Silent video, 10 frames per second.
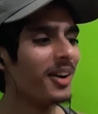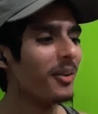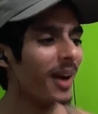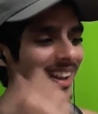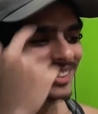
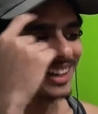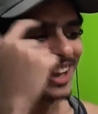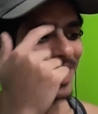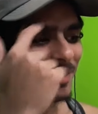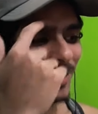What is the
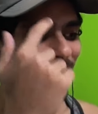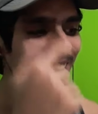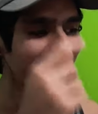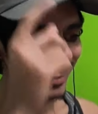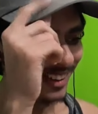name of
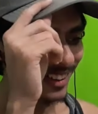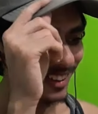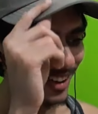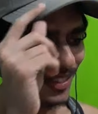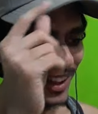that
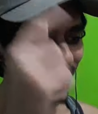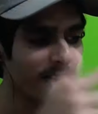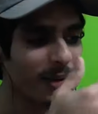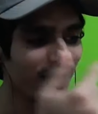of the girl